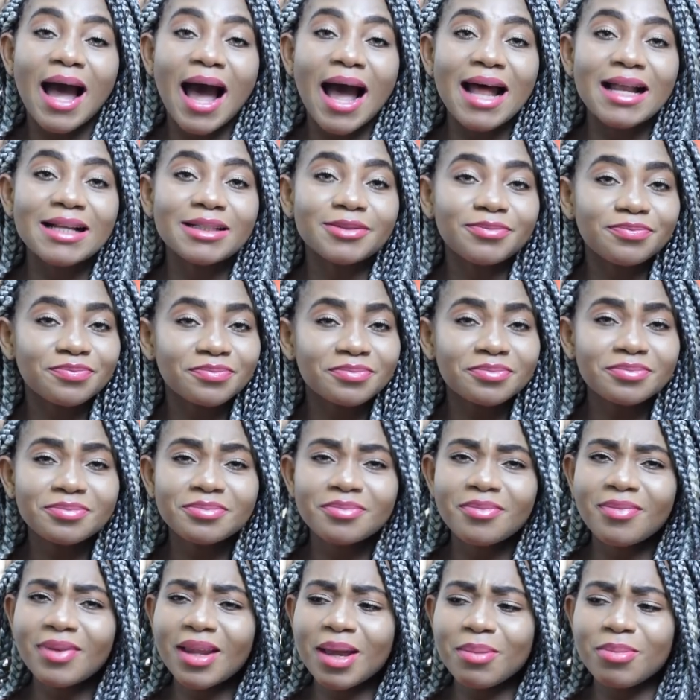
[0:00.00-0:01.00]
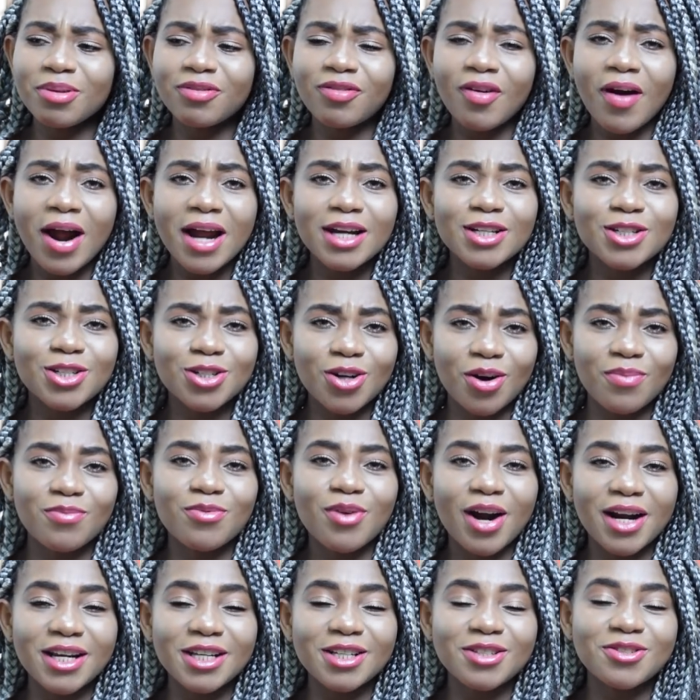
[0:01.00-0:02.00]
And before I jump
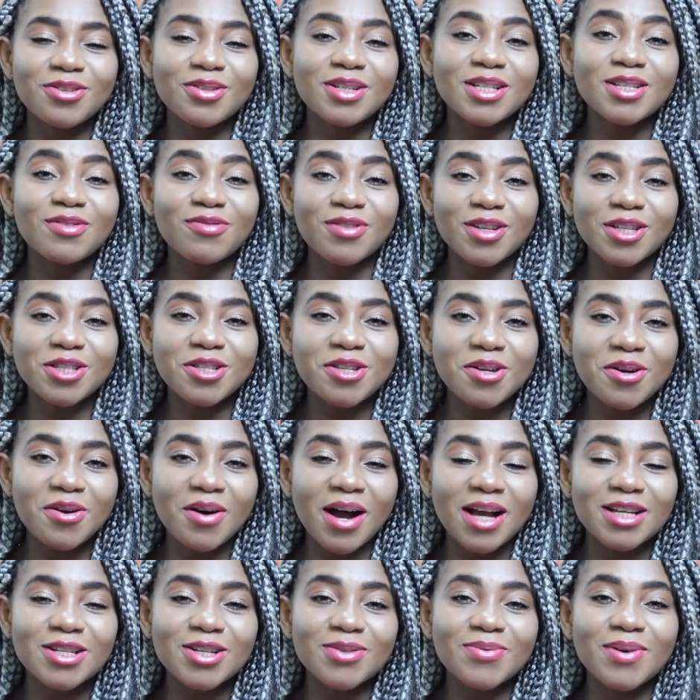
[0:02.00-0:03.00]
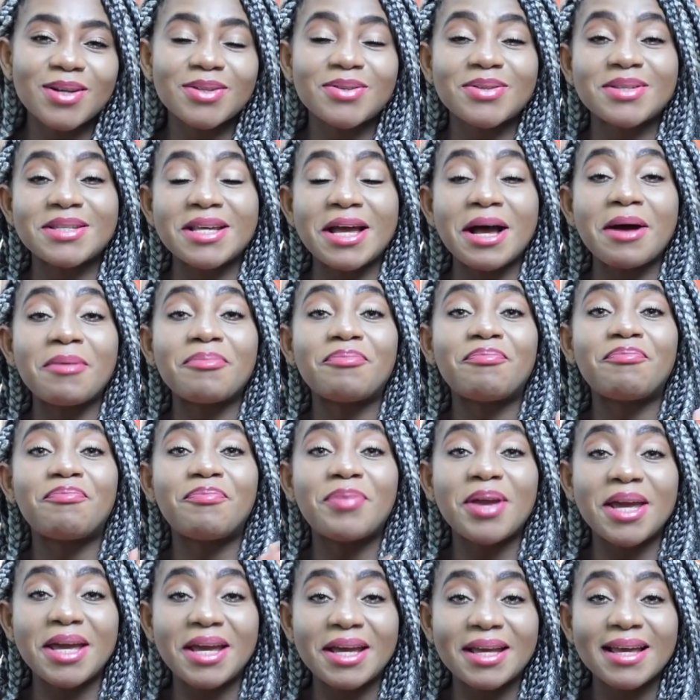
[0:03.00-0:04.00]
right into this video, I just want to say a
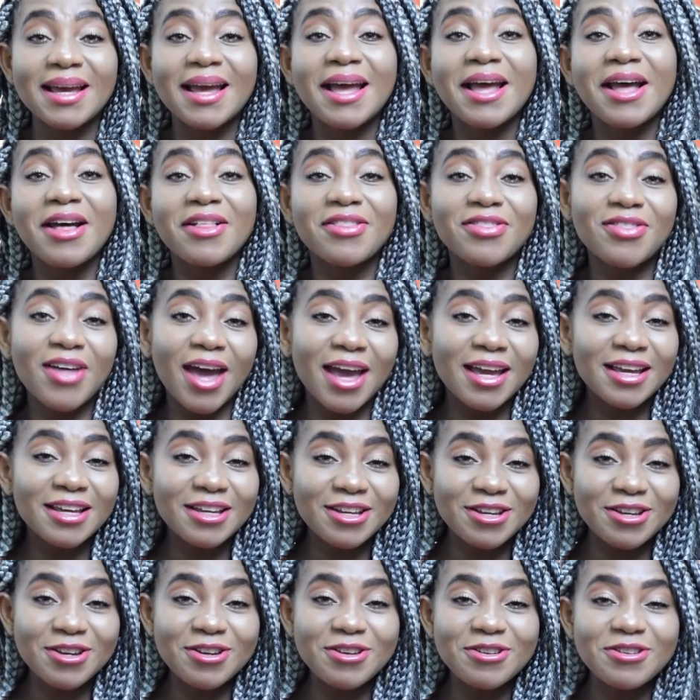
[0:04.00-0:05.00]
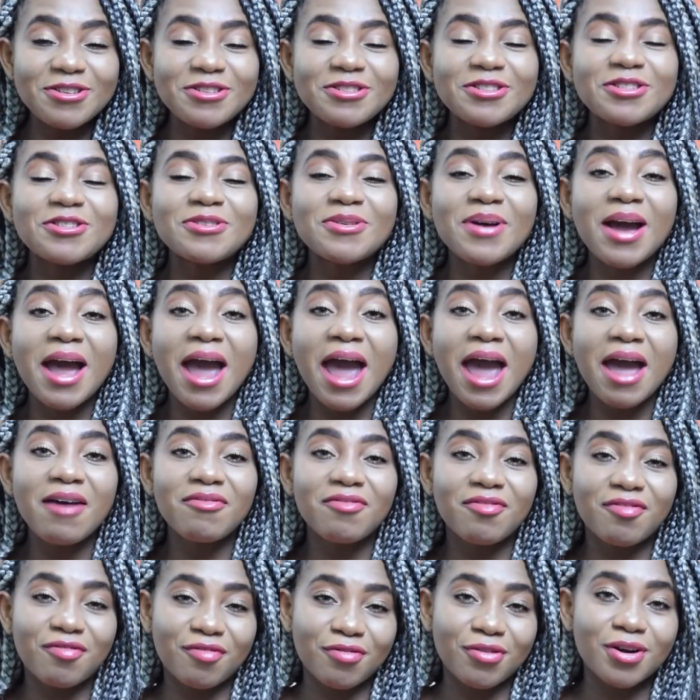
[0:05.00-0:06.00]
big thank you to
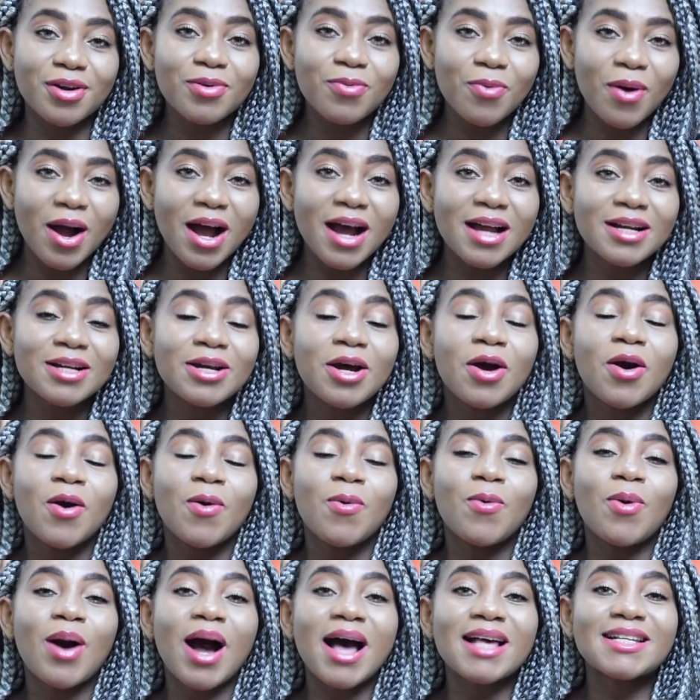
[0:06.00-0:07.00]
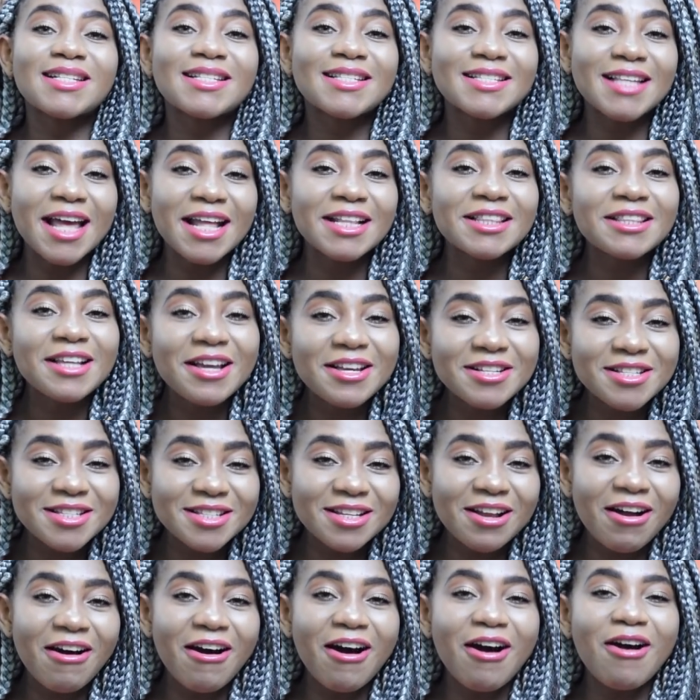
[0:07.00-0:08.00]
everyone who has sent us
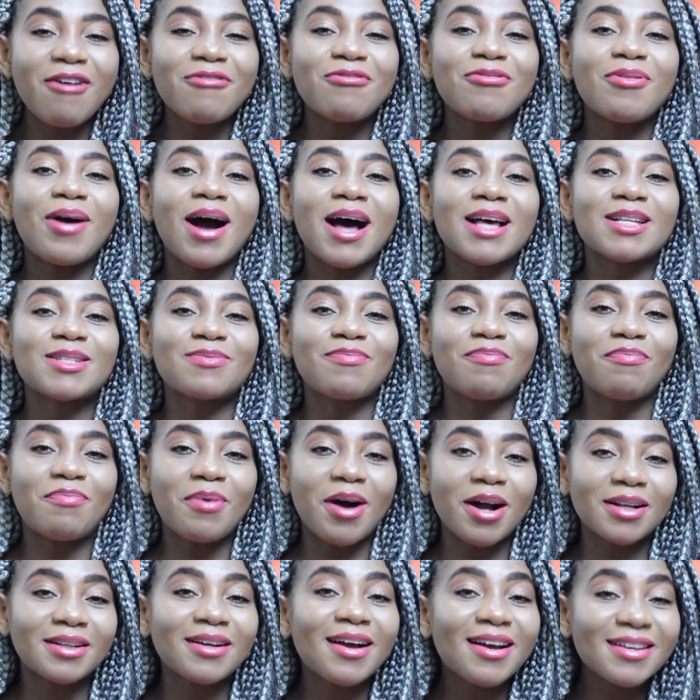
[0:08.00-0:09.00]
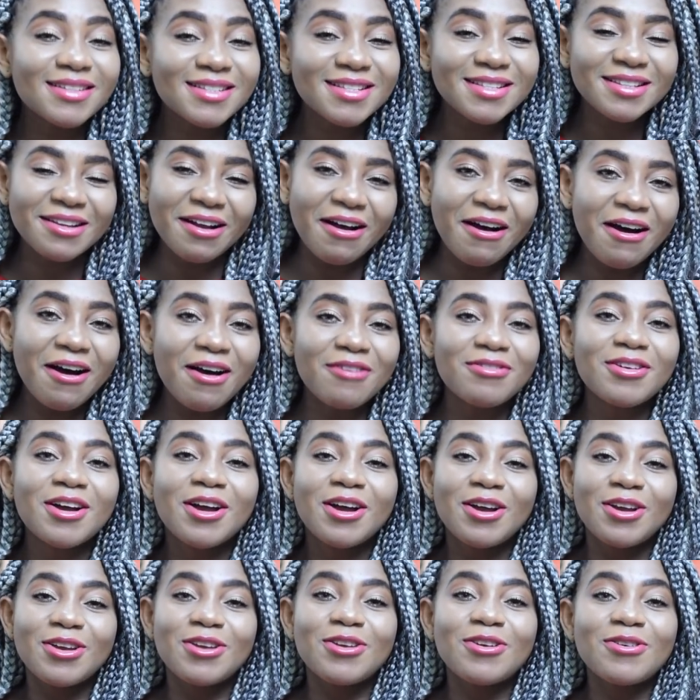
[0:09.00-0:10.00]
stuff, who has bought us stuff.
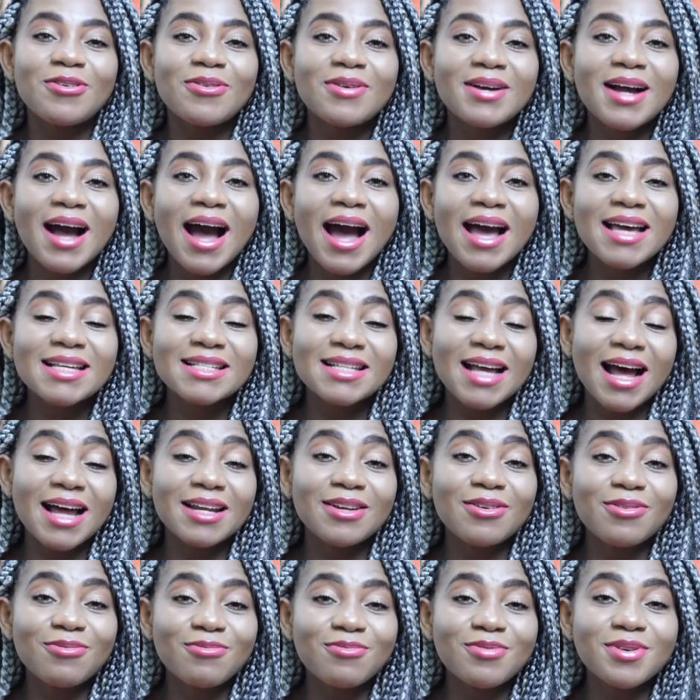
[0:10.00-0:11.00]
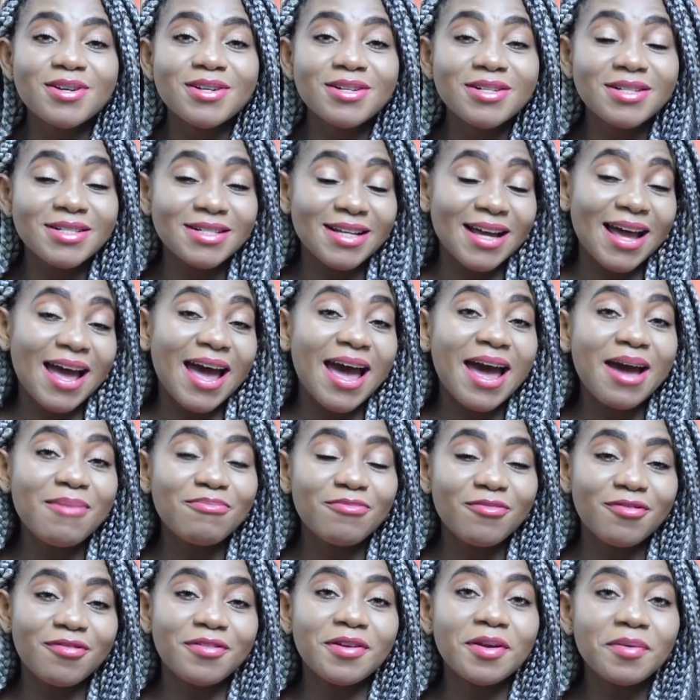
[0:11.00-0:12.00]
You guys are the real
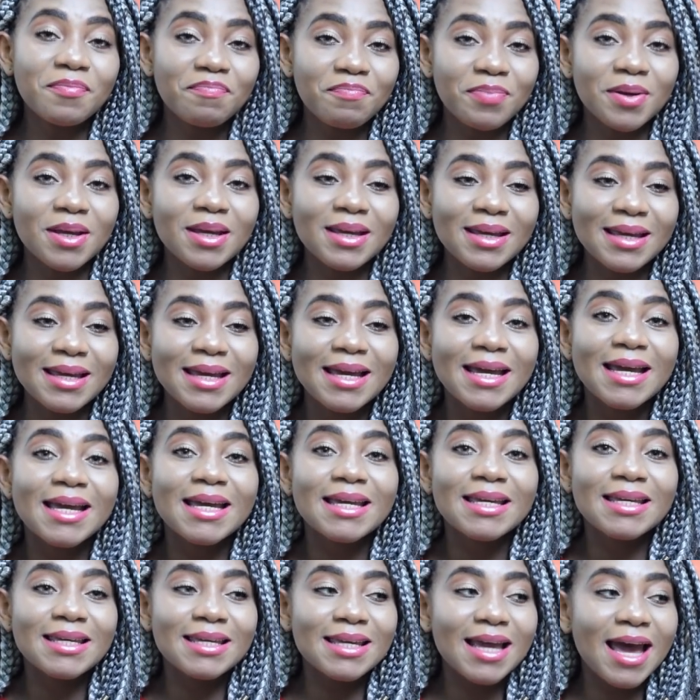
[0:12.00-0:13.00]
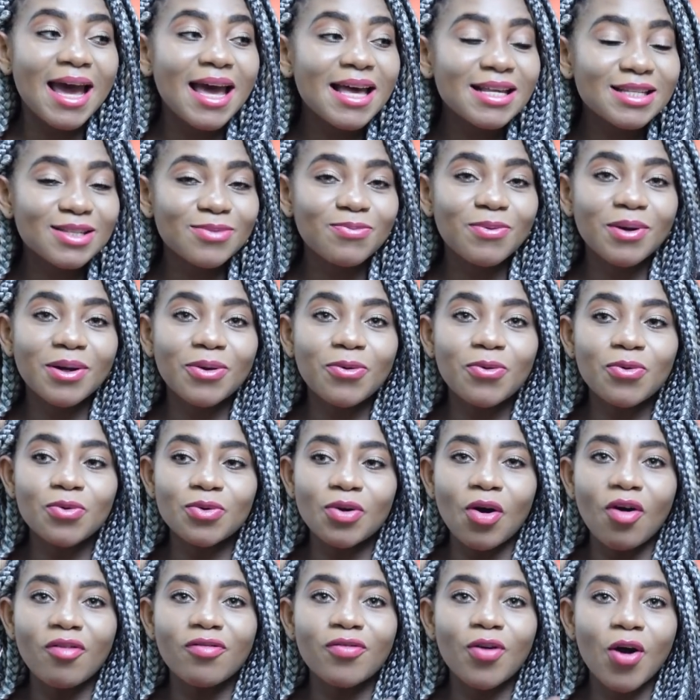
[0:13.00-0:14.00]
MVP. Yes, we could,
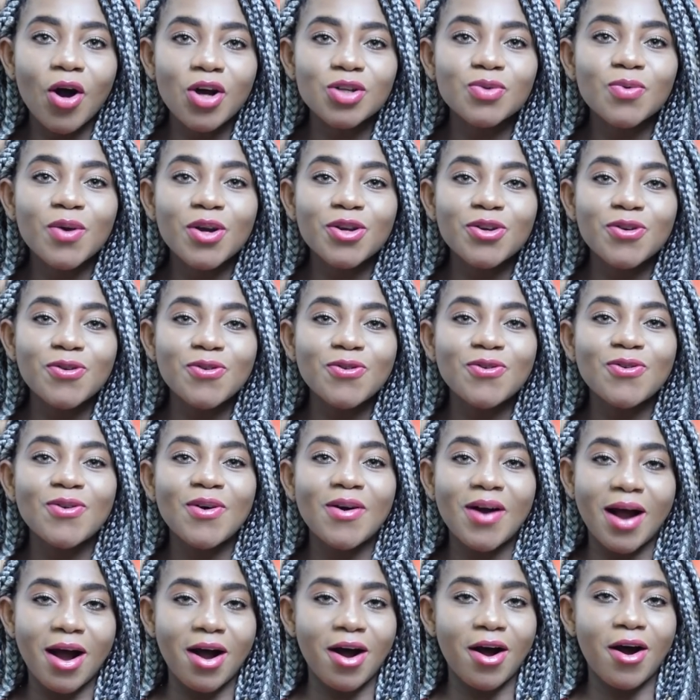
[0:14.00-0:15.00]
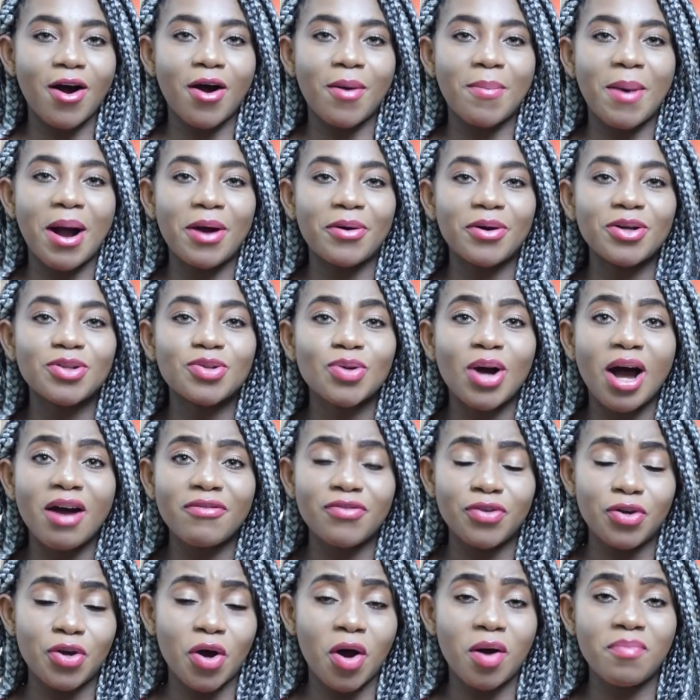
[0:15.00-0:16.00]
of course, when you are going to
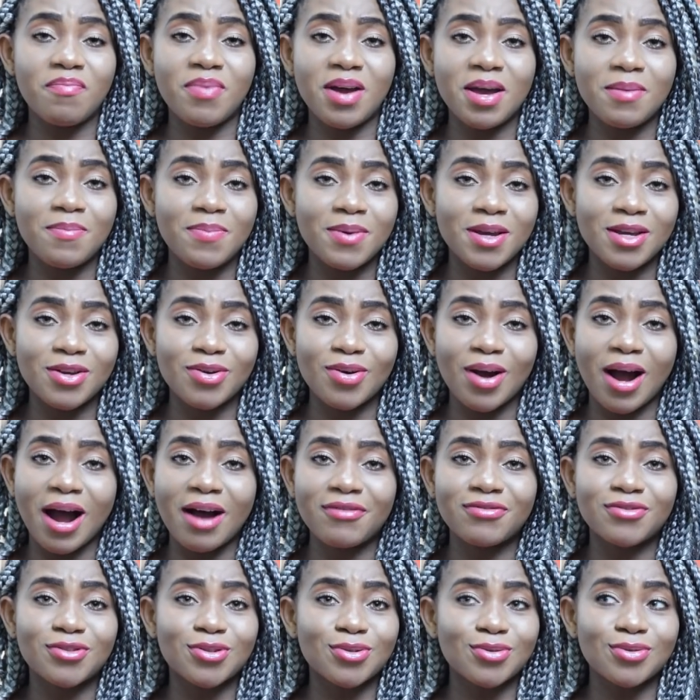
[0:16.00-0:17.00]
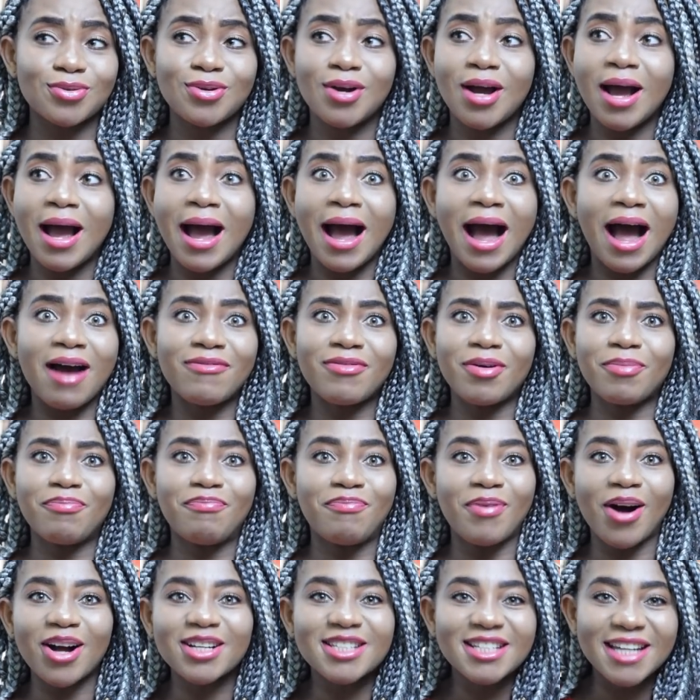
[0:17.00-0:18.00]
have your baby, you have to have a
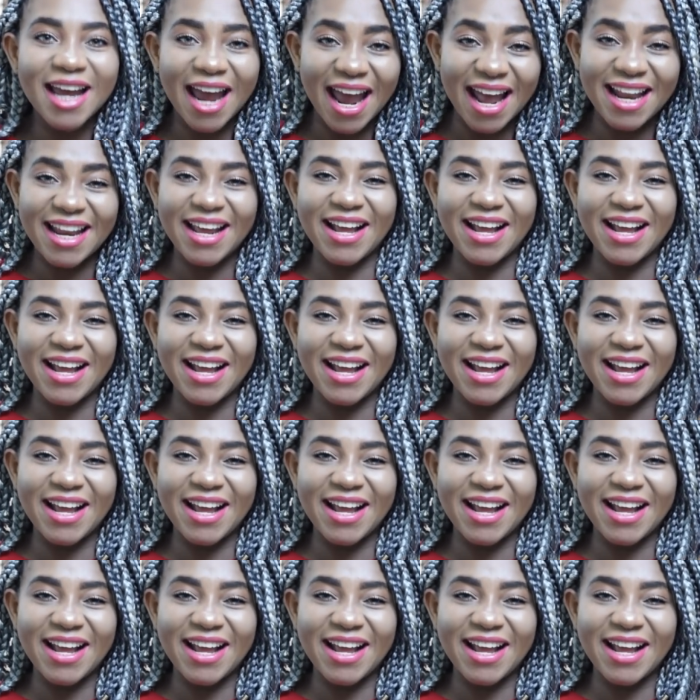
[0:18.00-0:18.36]
budget.